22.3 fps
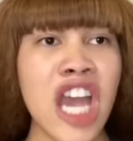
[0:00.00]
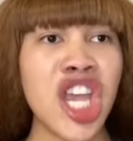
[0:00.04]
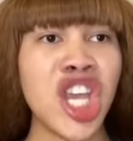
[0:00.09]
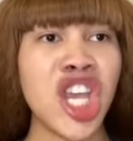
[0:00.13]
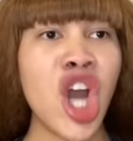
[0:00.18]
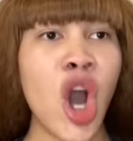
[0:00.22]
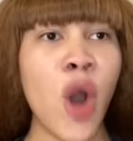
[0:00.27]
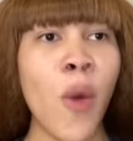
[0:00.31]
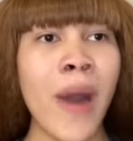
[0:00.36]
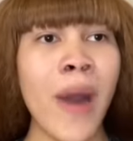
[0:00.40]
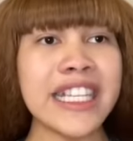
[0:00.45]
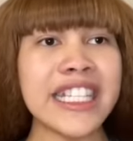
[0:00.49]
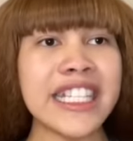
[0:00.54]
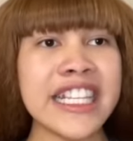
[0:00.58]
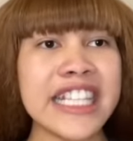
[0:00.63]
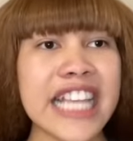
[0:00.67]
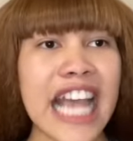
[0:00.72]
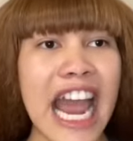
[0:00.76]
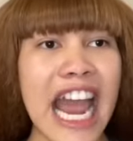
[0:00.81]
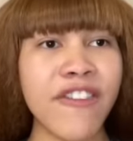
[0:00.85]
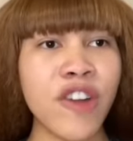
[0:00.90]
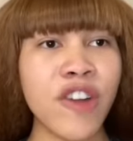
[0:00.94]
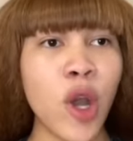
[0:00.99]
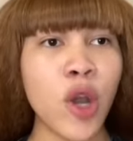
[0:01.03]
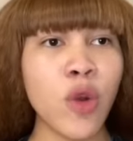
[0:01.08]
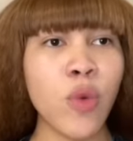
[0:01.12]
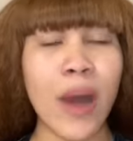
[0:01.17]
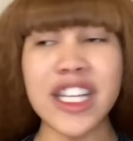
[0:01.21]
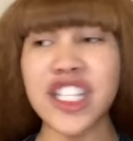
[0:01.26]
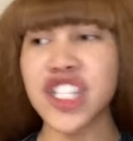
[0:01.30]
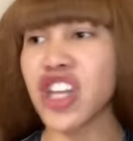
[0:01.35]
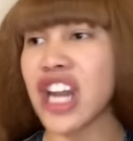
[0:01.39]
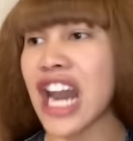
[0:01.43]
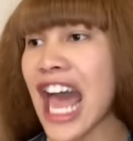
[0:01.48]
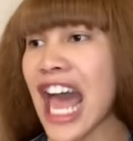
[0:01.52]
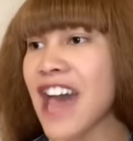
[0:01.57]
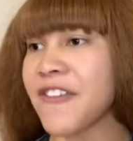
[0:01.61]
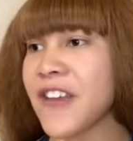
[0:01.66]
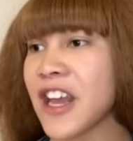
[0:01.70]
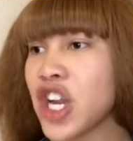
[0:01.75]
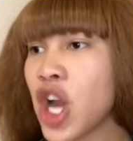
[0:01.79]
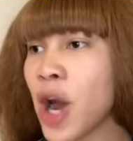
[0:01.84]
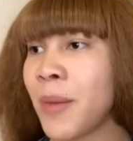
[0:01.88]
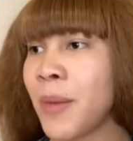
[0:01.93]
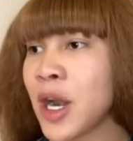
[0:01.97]
You know what? Since everyone wants to laugh
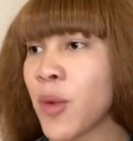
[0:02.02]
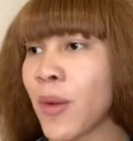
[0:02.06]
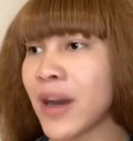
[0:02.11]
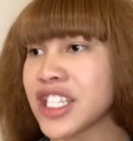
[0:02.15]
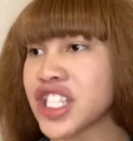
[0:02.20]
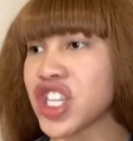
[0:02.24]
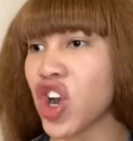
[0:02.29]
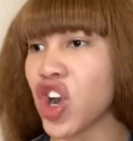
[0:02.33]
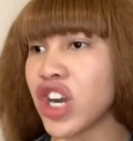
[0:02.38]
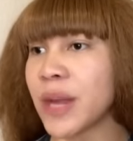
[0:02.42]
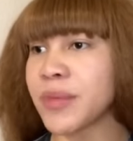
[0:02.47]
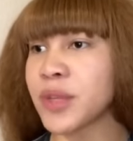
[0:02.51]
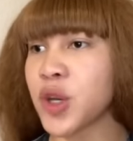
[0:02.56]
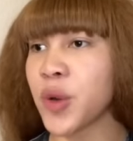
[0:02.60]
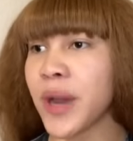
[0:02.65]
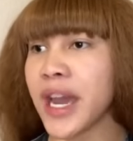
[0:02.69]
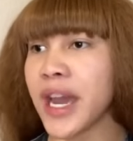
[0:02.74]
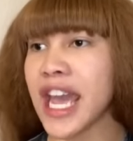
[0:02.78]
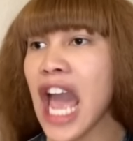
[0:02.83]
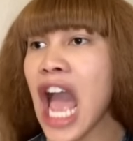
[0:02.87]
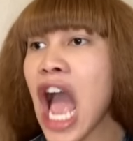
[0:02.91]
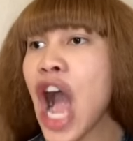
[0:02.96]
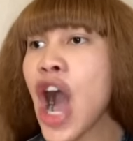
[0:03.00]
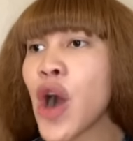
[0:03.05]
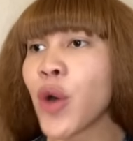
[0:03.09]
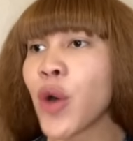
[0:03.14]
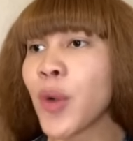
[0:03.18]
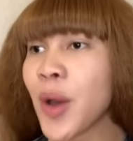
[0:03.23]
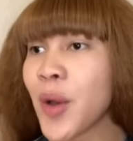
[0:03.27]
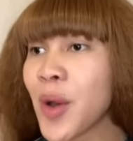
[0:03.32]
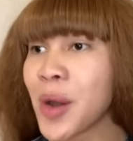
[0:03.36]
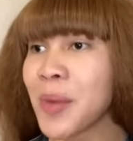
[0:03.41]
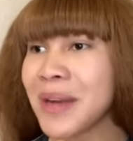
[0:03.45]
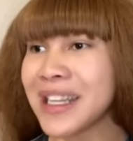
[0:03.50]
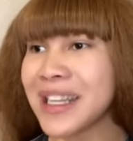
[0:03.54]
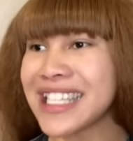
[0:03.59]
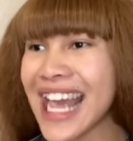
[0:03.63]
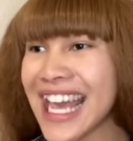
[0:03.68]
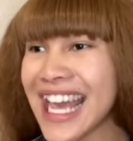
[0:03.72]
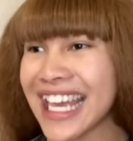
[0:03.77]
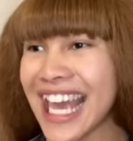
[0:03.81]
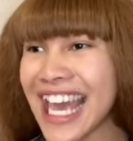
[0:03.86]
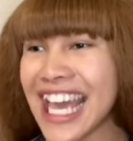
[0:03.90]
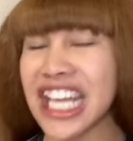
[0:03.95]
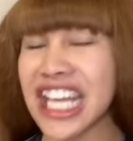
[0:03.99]
and nobody wants to own up to it, we will be
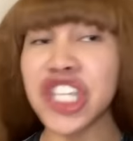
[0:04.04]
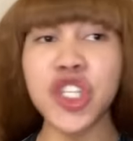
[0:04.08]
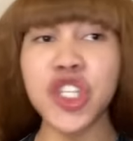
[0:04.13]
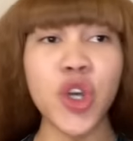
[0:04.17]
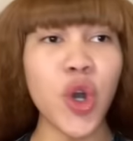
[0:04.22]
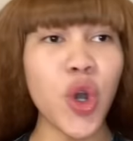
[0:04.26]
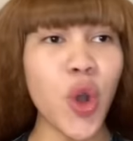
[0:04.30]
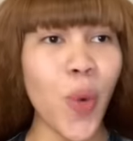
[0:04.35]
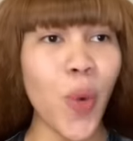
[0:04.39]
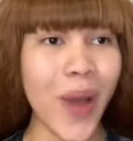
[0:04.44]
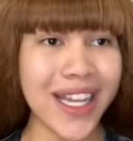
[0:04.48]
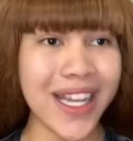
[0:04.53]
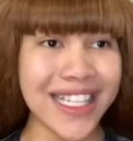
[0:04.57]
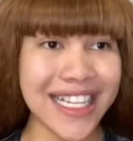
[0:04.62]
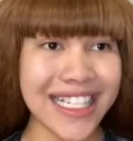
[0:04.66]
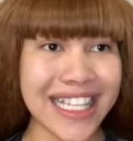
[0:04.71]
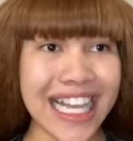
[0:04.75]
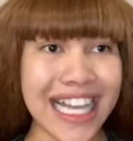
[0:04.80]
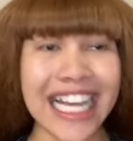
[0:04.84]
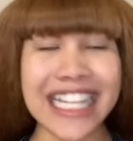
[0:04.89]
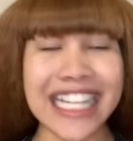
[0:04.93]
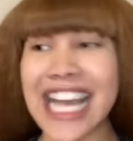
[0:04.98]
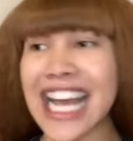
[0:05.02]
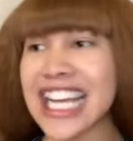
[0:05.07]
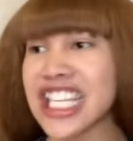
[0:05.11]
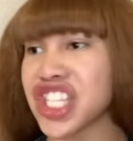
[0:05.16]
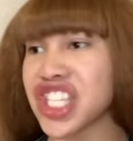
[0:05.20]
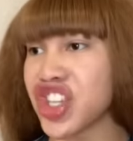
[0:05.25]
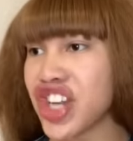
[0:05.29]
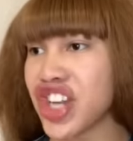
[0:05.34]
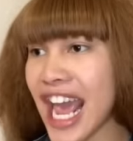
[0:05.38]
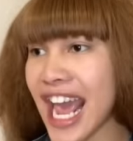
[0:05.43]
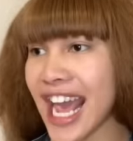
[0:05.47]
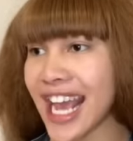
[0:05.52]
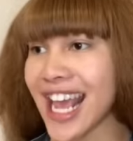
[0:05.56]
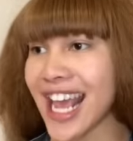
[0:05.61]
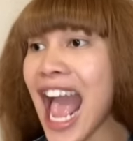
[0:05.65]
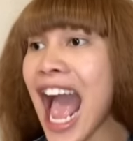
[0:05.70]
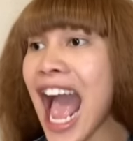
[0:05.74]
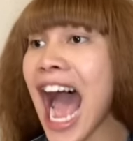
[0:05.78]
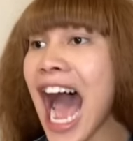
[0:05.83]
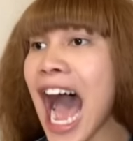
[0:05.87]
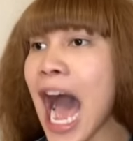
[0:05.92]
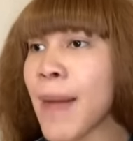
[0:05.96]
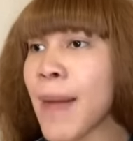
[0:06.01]
taking 2 quizzes and a test today.
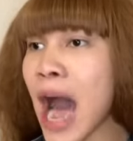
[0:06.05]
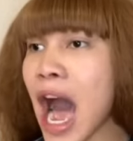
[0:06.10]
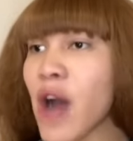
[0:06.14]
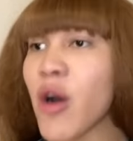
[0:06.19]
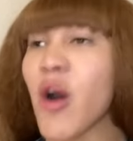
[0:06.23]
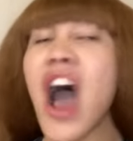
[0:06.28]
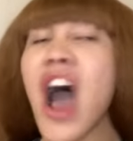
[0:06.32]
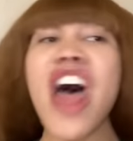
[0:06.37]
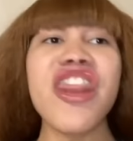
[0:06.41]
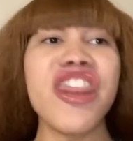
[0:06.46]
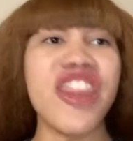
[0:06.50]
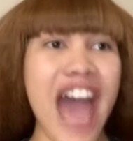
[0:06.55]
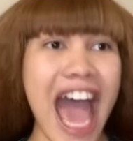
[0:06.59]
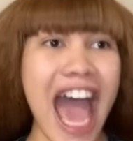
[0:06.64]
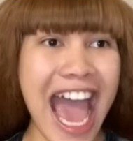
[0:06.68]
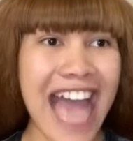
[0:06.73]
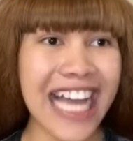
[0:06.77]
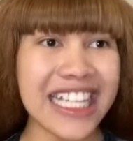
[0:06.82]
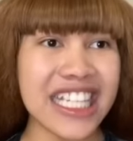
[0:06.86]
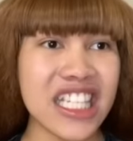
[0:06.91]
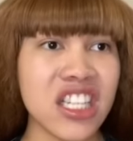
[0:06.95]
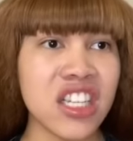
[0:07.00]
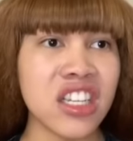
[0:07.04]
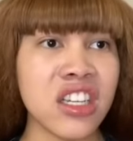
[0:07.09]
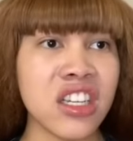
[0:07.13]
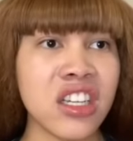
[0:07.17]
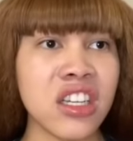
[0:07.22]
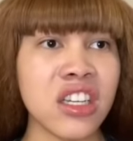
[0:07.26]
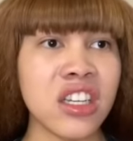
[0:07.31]
How about that?